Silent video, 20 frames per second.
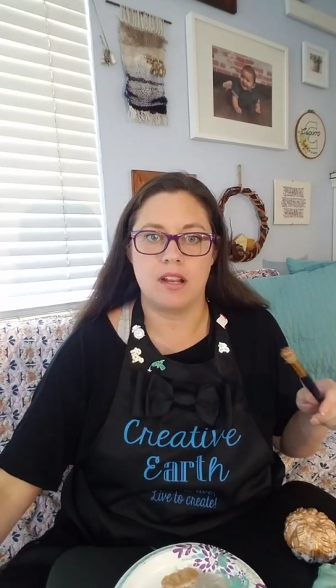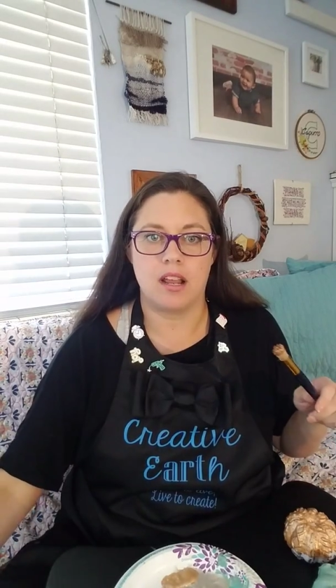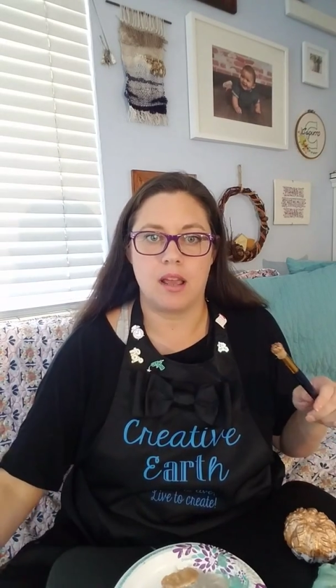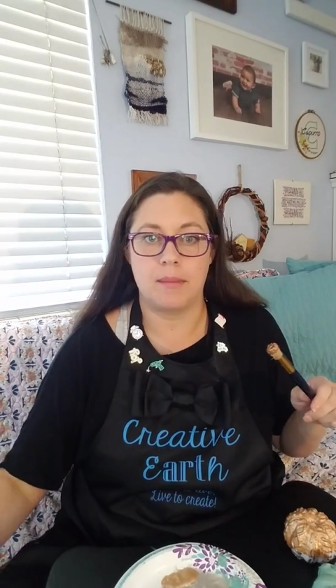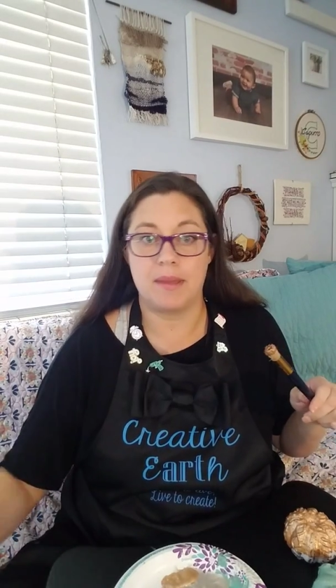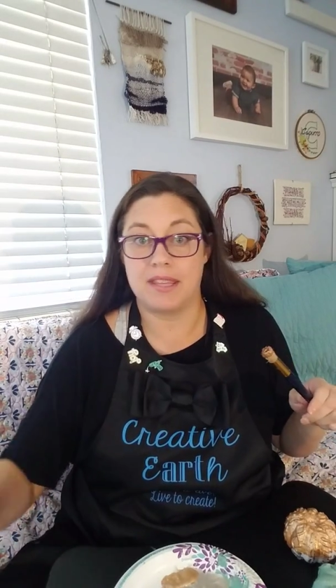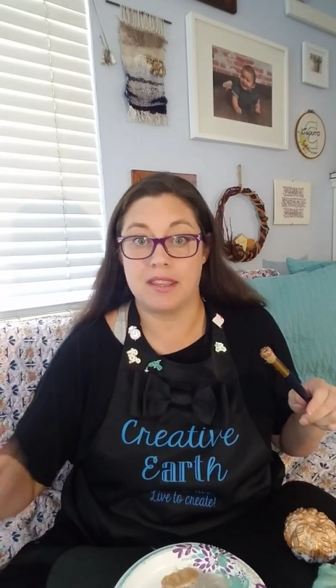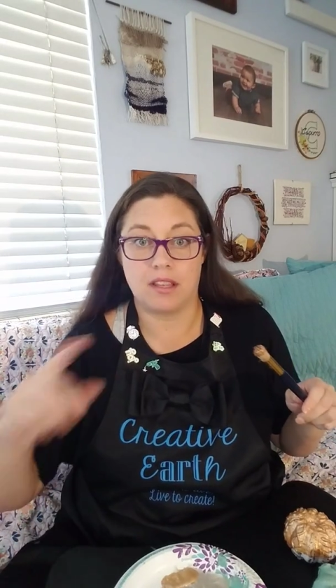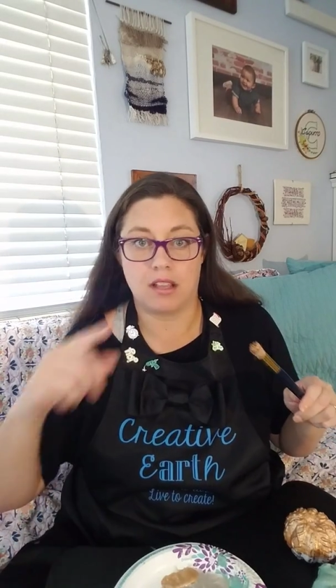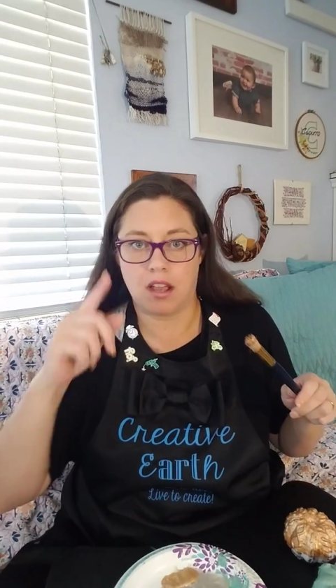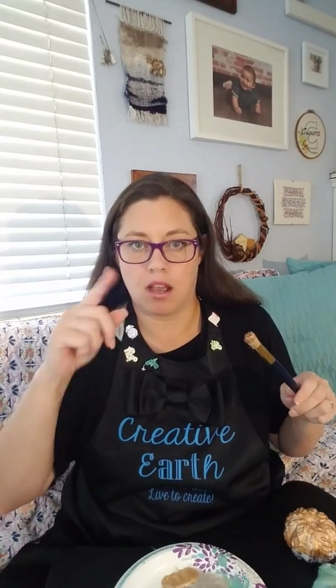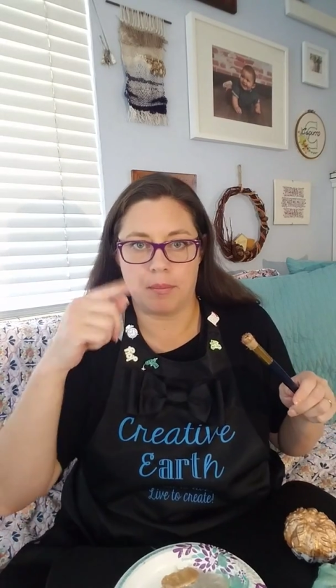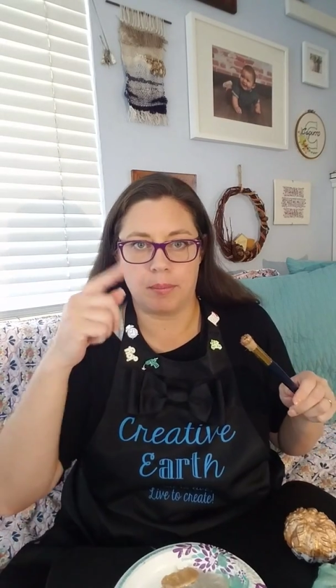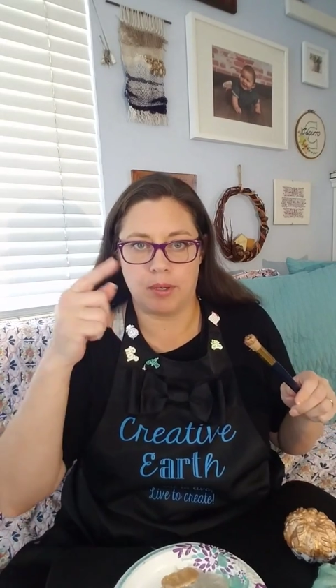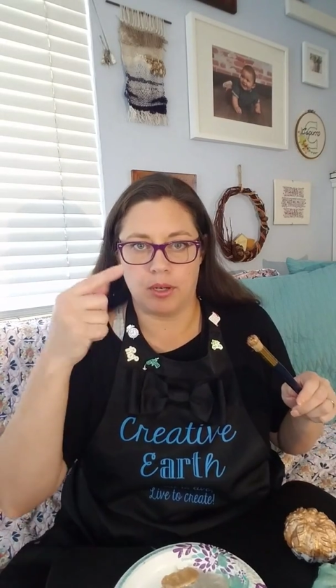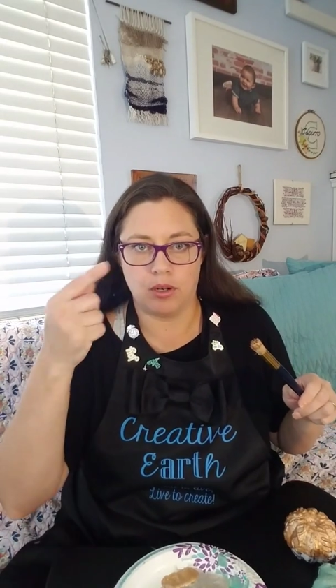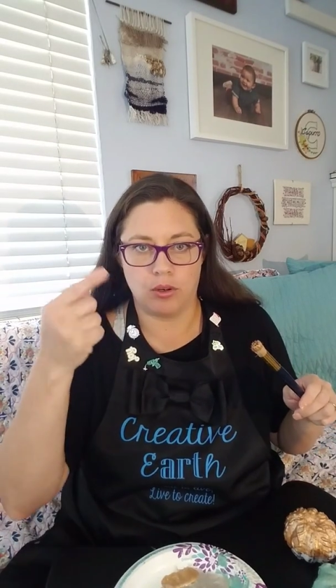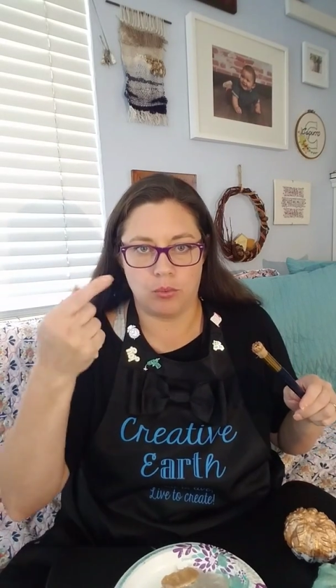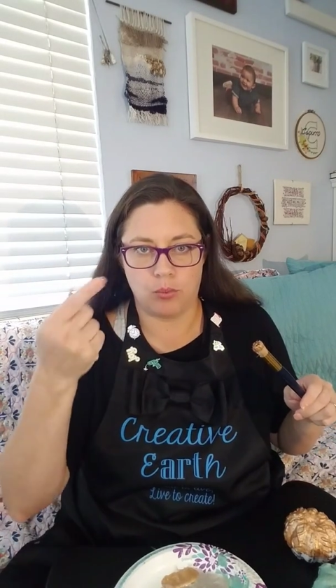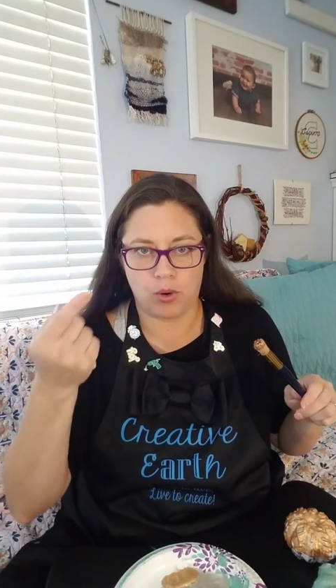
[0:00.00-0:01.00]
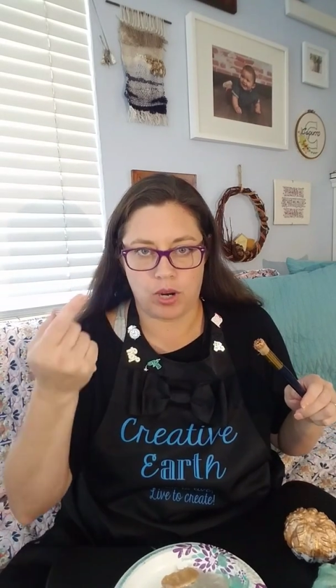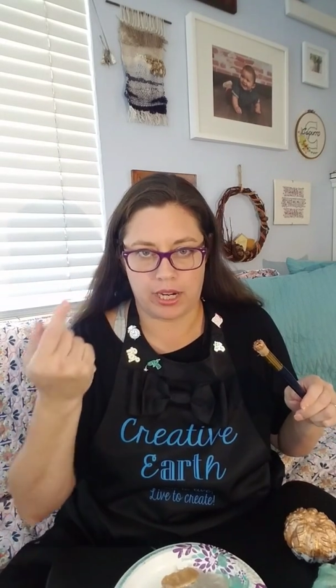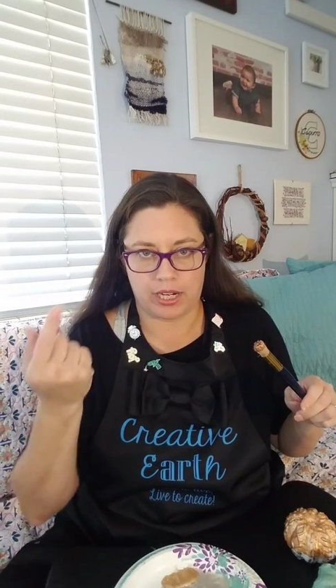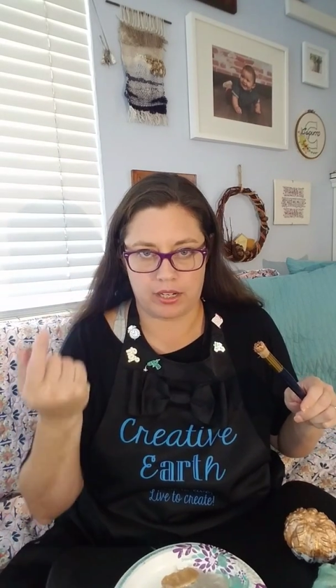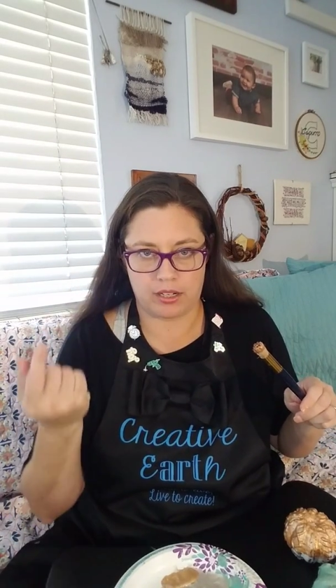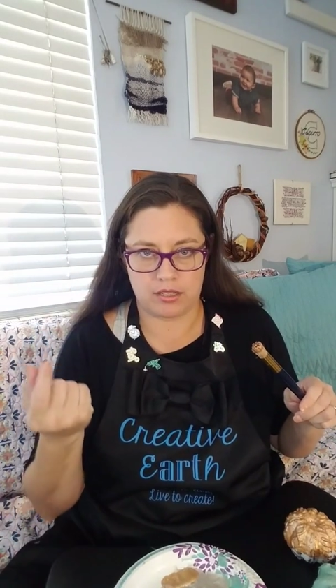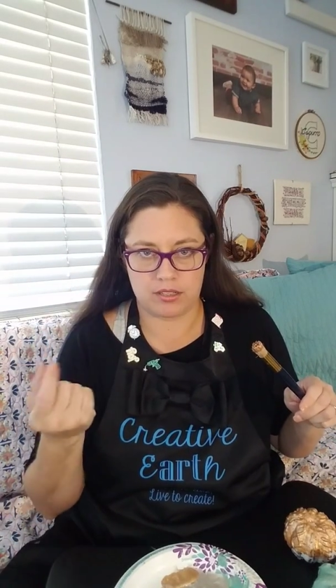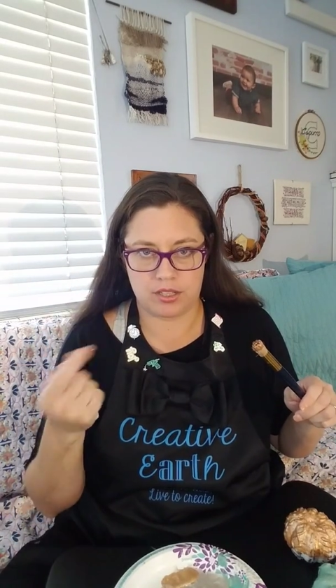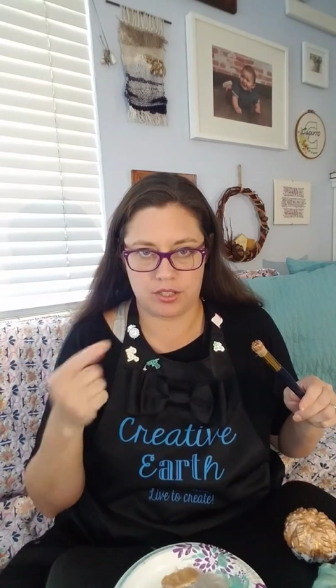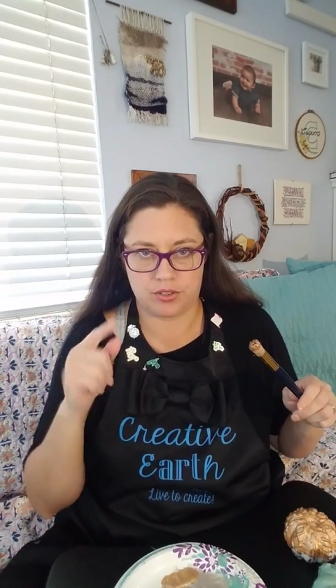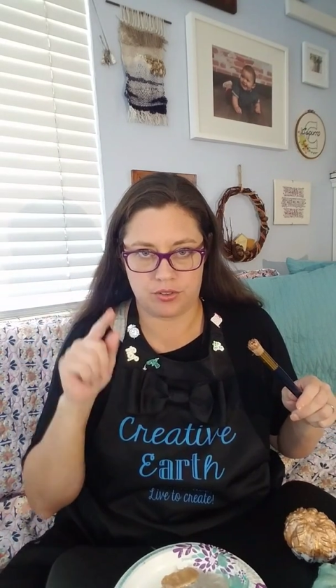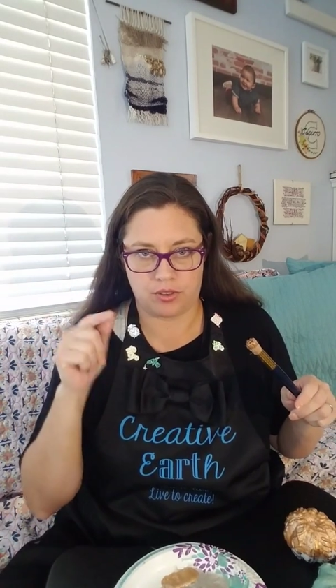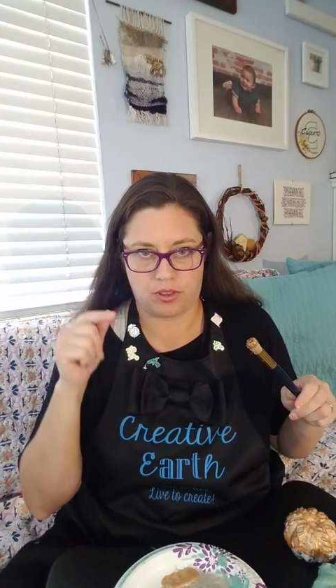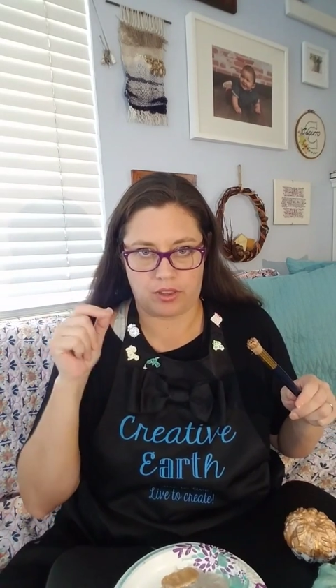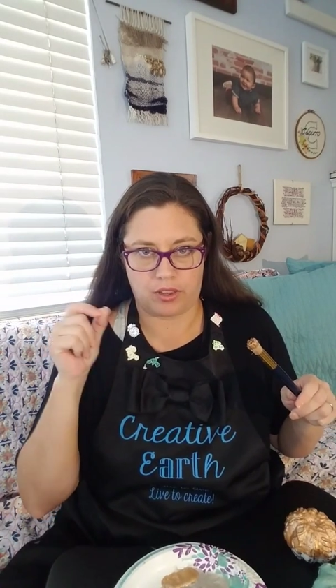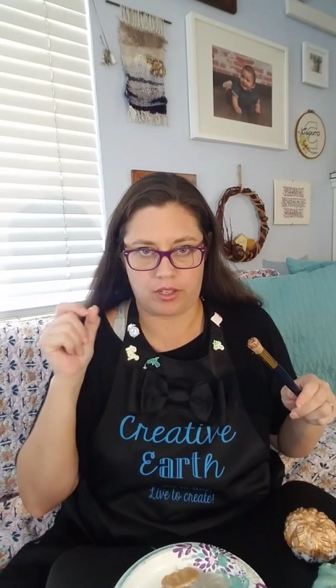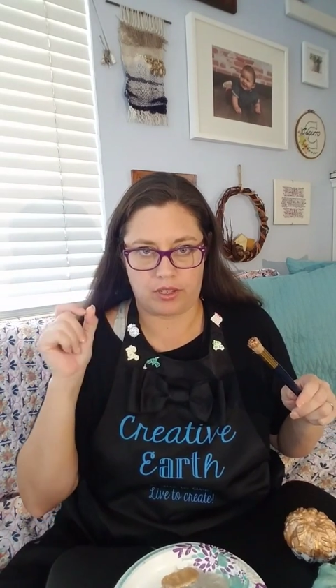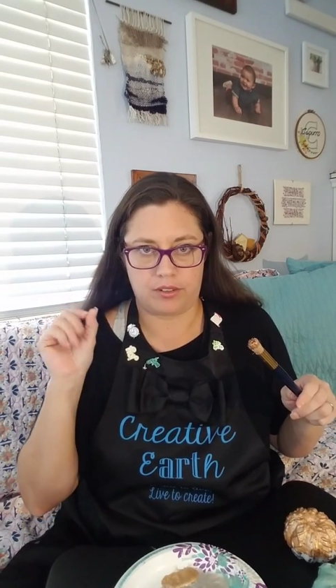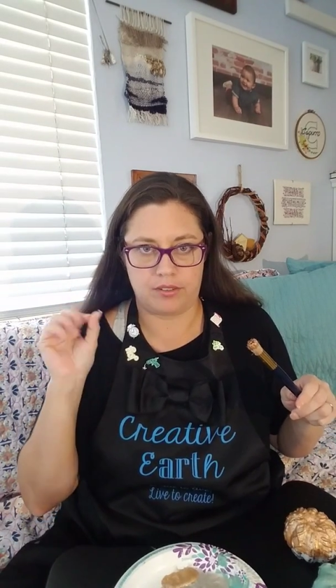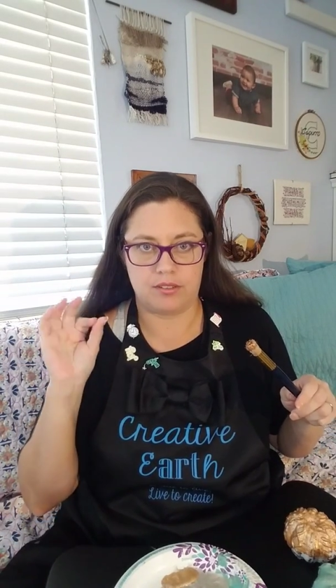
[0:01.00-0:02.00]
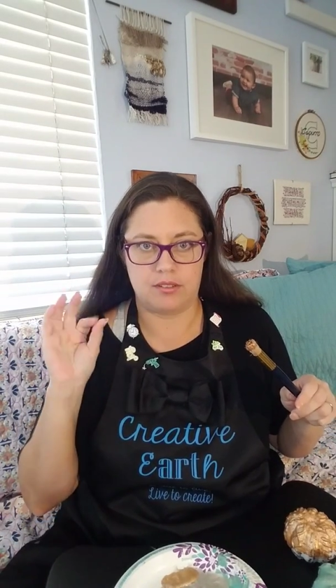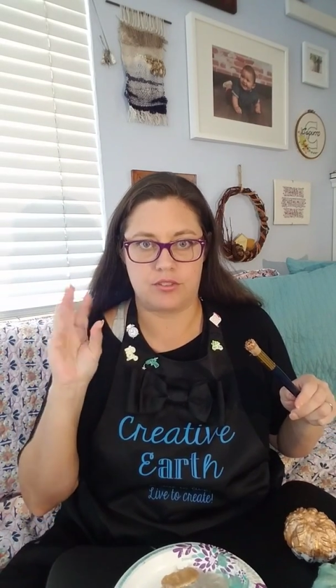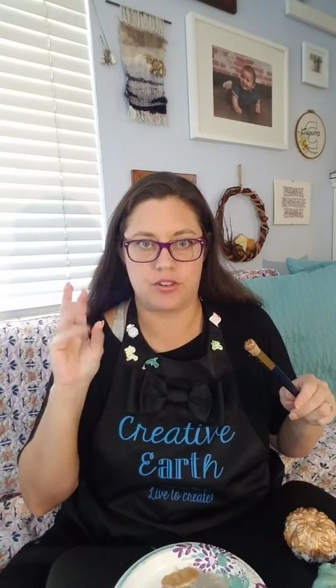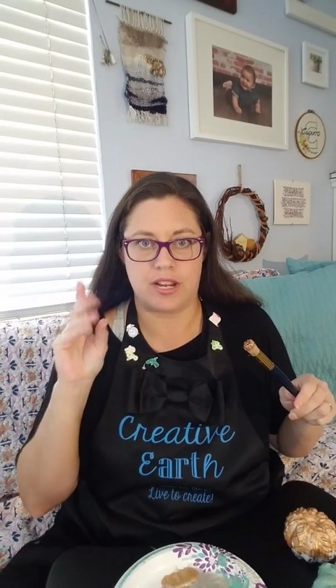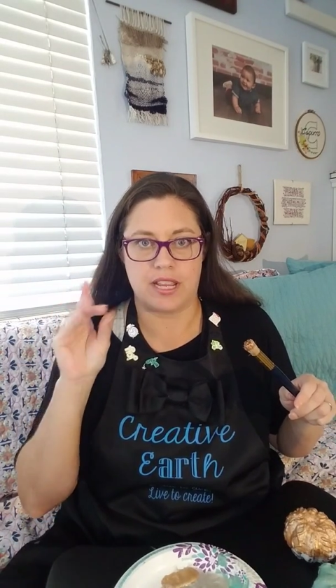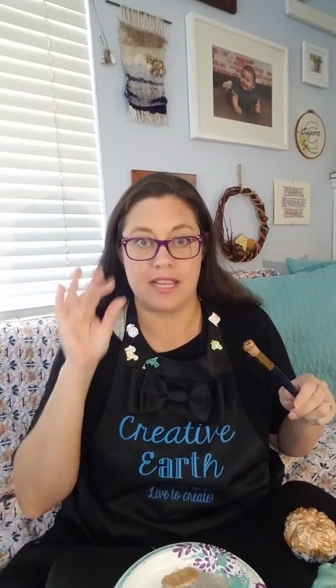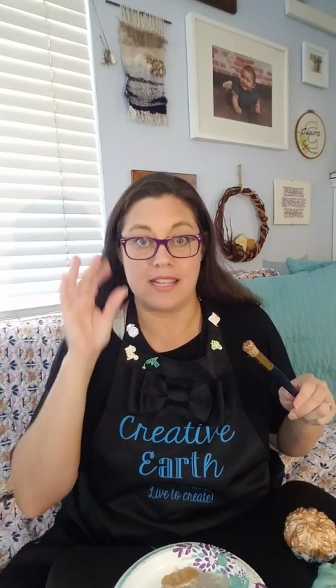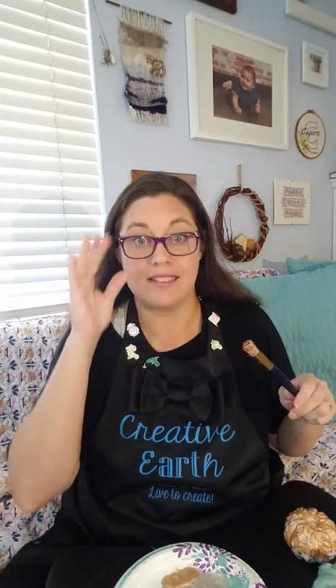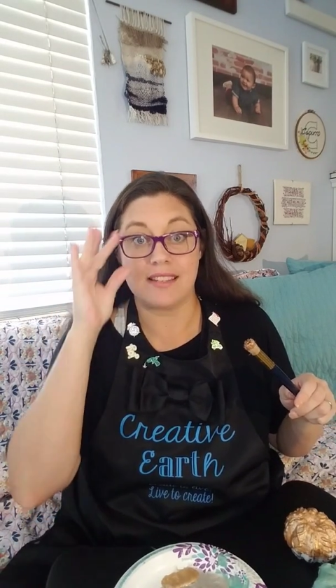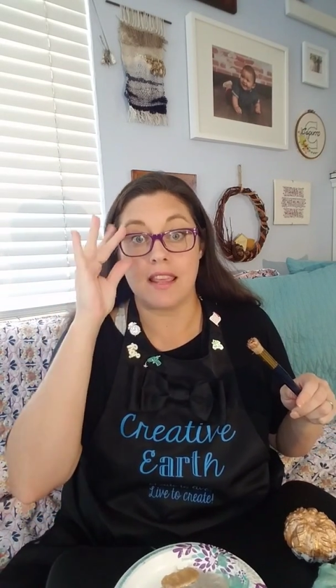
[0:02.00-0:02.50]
I mean the copper wire to do the little stringies,